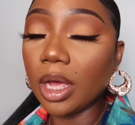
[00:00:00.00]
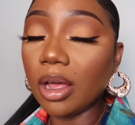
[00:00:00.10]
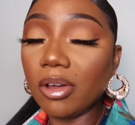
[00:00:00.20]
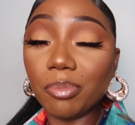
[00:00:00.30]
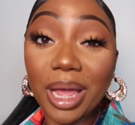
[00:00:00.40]

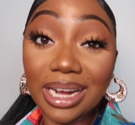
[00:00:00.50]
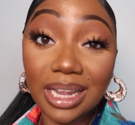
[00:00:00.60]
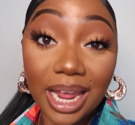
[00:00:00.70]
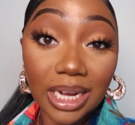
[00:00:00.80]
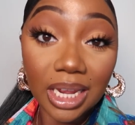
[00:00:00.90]
of bad
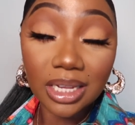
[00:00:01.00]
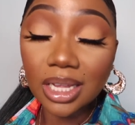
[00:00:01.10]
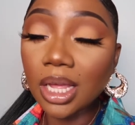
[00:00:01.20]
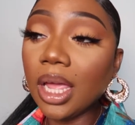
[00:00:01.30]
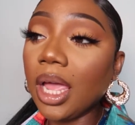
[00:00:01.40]
lighting.
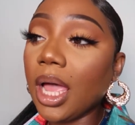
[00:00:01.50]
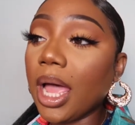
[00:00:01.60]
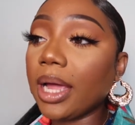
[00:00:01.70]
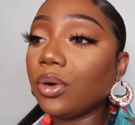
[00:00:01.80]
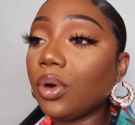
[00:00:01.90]

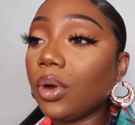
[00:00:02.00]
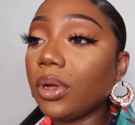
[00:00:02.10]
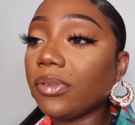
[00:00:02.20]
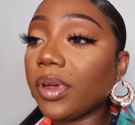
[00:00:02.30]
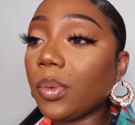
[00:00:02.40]
I don't know
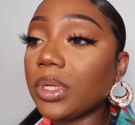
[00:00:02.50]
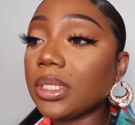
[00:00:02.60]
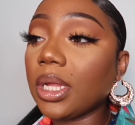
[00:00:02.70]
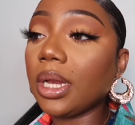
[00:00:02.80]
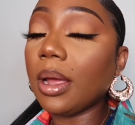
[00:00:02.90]
if I
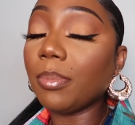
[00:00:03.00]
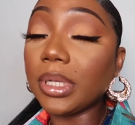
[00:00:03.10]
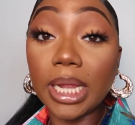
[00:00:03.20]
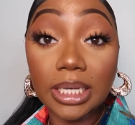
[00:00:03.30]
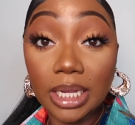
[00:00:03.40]
wasn't
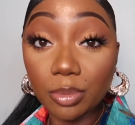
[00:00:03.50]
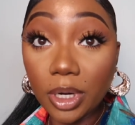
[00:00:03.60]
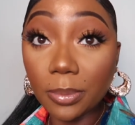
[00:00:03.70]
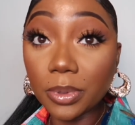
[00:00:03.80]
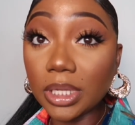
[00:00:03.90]
blending
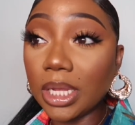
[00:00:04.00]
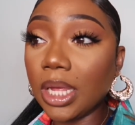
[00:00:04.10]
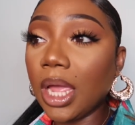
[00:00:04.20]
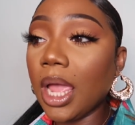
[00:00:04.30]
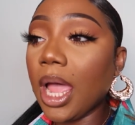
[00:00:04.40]
properly.